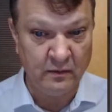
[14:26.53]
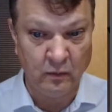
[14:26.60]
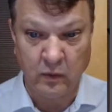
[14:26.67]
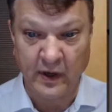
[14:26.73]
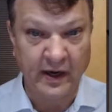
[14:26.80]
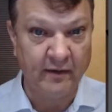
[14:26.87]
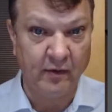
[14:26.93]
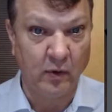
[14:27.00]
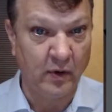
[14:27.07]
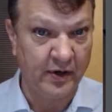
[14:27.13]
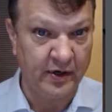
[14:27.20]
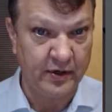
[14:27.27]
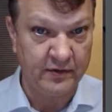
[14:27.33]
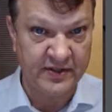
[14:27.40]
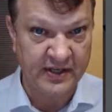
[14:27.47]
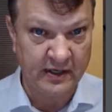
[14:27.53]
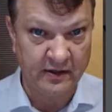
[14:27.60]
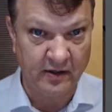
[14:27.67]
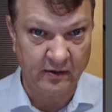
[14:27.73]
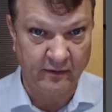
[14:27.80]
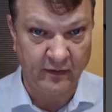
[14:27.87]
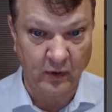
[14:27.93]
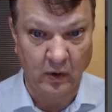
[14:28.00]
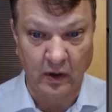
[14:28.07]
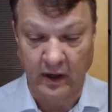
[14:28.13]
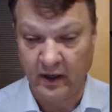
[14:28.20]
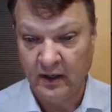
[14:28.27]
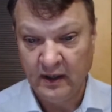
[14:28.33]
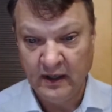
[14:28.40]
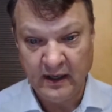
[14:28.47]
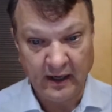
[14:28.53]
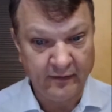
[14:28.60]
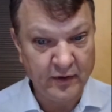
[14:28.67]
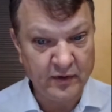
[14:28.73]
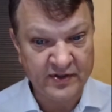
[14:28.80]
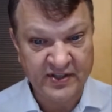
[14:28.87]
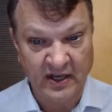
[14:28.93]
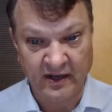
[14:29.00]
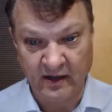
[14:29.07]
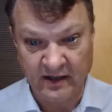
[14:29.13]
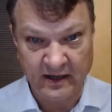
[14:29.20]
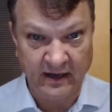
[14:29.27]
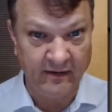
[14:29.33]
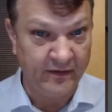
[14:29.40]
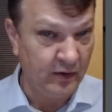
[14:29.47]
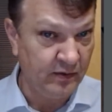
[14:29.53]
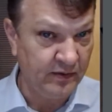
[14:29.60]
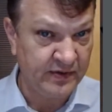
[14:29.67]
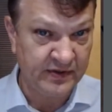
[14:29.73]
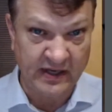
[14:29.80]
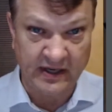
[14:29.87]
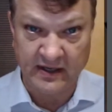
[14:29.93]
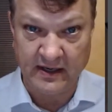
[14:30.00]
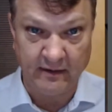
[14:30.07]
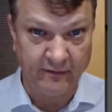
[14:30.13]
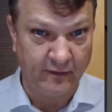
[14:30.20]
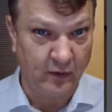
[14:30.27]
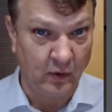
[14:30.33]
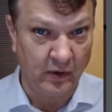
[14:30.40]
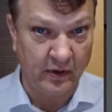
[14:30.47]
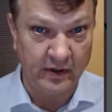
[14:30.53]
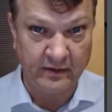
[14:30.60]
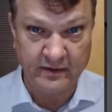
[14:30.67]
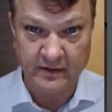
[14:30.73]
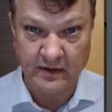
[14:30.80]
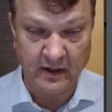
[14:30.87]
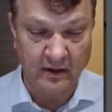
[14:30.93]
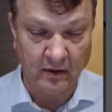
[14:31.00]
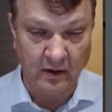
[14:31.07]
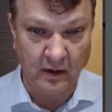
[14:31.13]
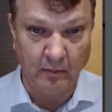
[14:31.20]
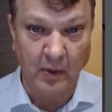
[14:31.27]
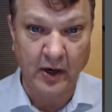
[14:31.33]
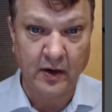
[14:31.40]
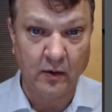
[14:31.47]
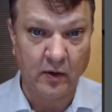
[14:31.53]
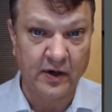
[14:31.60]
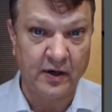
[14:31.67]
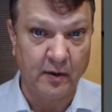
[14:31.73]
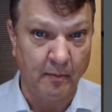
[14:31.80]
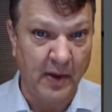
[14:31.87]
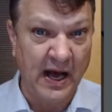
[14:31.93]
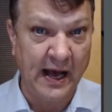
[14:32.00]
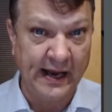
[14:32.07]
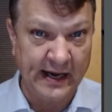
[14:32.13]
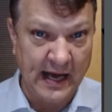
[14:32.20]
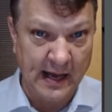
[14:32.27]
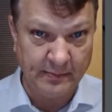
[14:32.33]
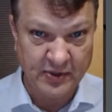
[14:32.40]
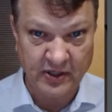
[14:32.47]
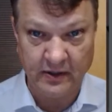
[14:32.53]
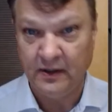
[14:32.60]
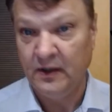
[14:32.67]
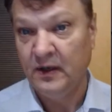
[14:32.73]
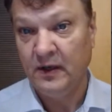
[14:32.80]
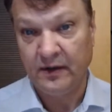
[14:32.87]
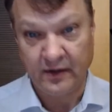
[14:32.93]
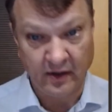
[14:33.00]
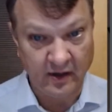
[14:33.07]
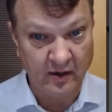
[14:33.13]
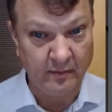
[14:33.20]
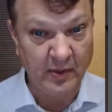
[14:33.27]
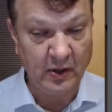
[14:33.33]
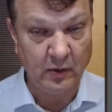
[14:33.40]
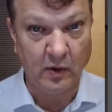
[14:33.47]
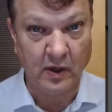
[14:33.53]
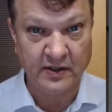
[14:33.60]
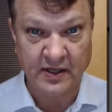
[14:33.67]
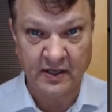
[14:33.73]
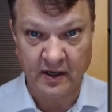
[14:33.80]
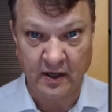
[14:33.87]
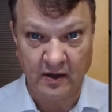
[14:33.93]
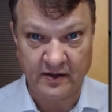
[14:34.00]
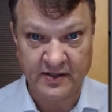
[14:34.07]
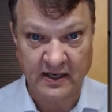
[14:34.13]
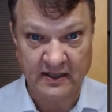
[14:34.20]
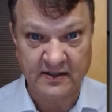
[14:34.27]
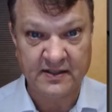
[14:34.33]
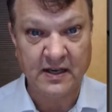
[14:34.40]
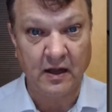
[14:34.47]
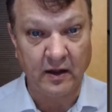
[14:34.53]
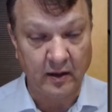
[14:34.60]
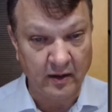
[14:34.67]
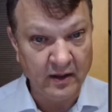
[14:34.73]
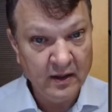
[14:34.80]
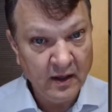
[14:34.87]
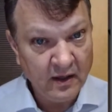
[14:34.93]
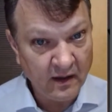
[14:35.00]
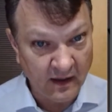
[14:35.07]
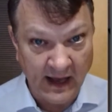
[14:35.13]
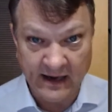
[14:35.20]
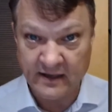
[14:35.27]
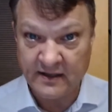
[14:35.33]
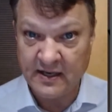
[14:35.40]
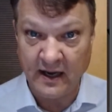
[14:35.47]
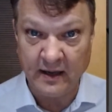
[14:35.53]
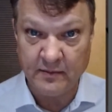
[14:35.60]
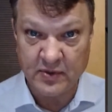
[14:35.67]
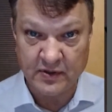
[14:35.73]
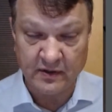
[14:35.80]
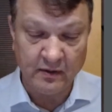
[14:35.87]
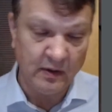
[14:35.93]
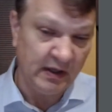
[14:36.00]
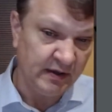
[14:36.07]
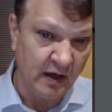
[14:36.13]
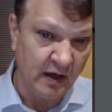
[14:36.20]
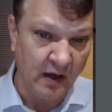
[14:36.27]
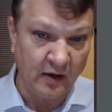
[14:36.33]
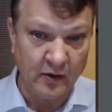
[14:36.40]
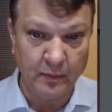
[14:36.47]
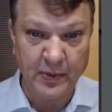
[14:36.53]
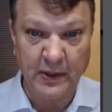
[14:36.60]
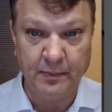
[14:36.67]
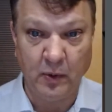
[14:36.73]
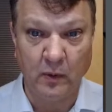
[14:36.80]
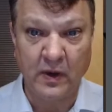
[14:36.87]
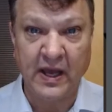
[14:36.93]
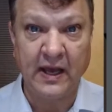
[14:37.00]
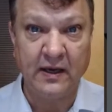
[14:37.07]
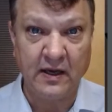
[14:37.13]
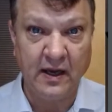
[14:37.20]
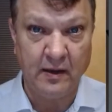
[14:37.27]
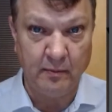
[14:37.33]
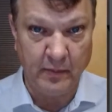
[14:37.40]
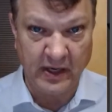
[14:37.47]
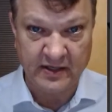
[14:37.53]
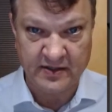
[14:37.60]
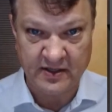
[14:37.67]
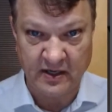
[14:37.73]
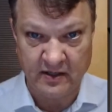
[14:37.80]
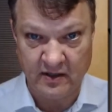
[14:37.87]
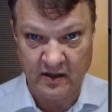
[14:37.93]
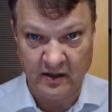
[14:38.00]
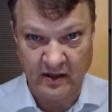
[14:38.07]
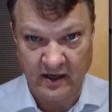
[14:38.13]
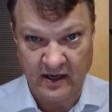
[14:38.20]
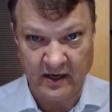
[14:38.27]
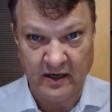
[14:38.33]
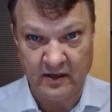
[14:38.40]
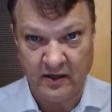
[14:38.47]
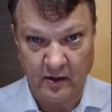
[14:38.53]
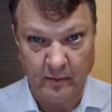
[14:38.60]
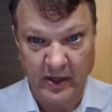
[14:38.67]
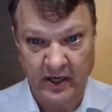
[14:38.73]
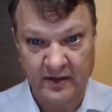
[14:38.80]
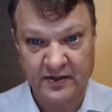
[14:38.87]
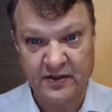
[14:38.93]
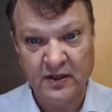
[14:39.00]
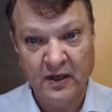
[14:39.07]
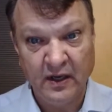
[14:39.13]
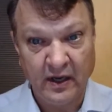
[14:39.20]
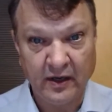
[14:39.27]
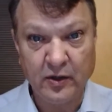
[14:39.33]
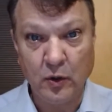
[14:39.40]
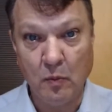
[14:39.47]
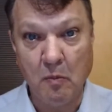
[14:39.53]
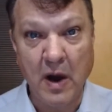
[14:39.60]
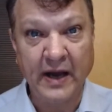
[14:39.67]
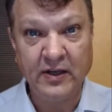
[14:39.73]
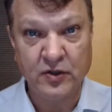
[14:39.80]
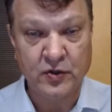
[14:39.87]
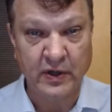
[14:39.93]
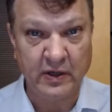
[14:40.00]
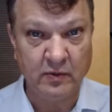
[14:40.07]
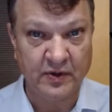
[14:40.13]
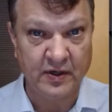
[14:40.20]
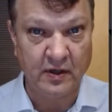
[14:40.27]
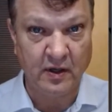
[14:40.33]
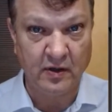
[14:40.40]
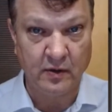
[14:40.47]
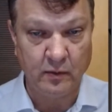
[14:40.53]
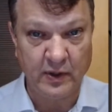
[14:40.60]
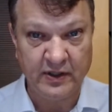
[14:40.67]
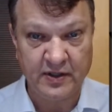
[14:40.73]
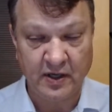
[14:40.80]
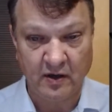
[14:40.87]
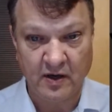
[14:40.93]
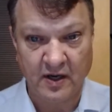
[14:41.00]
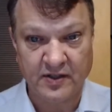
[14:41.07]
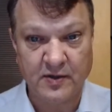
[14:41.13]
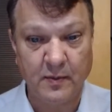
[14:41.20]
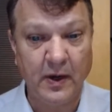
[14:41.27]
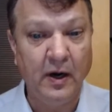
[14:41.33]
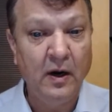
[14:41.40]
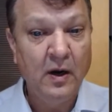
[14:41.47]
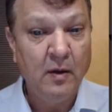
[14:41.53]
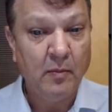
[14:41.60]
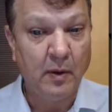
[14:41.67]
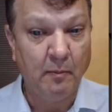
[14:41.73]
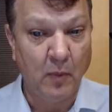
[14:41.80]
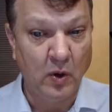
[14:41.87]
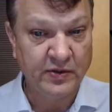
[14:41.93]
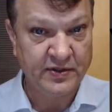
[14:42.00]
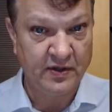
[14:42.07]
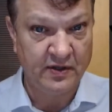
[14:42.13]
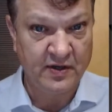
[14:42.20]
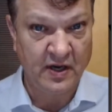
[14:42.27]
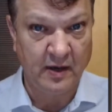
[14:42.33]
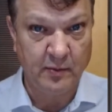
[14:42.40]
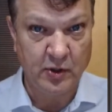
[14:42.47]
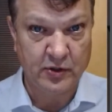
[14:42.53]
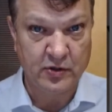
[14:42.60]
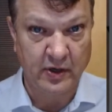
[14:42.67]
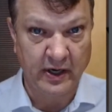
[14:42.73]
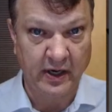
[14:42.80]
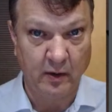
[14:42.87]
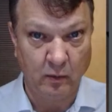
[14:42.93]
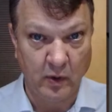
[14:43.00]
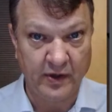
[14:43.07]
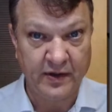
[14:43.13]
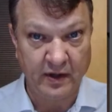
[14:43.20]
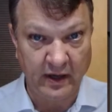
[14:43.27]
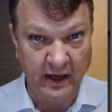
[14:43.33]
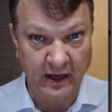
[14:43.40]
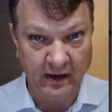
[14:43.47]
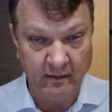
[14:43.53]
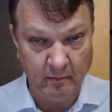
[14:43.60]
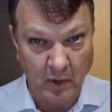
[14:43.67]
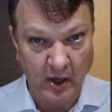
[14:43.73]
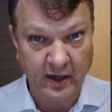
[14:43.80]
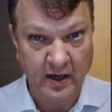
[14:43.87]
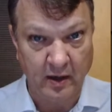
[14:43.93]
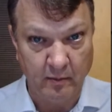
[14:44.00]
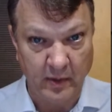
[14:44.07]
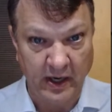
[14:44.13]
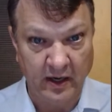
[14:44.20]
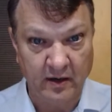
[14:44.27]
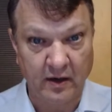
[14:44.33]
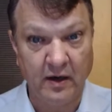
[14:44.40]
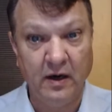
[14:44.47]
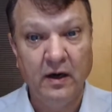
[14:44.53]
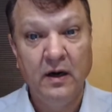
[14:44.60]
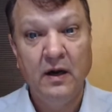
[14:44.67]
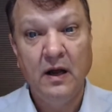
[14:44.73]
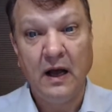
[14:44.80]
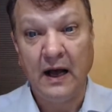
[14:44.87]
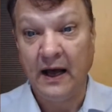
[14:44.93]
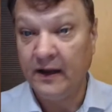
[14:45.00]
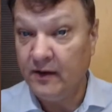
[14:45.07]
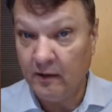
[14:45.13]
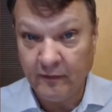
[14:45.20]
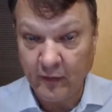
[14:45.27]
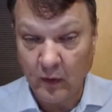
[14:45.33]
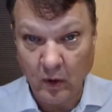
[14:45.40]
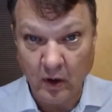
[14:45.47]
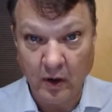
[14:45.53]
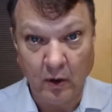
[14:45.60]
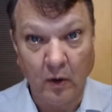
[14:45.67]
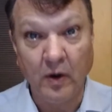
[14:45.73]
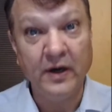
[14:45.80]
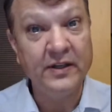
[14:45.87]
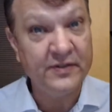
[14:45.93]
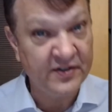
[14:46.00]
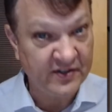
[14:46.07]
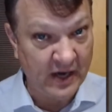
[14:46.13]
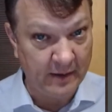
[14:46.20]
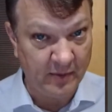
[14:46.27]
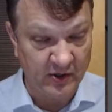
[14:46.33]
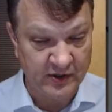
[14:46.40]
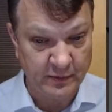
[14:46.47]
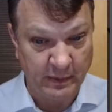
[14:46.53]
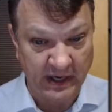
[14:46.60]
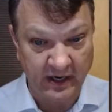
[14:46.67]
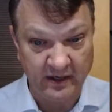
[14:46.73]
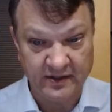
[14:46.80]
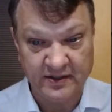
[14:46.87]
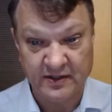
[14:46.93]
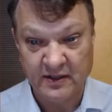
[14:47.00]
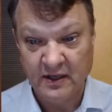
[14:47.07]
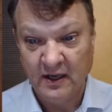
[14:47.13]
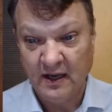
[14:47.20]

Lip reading: whatever order you send to the floor. If you send a market order to buy an option, they're going to be the ones on the other side selling. A lot of times, other people can get into the mix, and you might trade with another retail customer, but most of the time you're trading with a market maker on the floor or in cyberspace,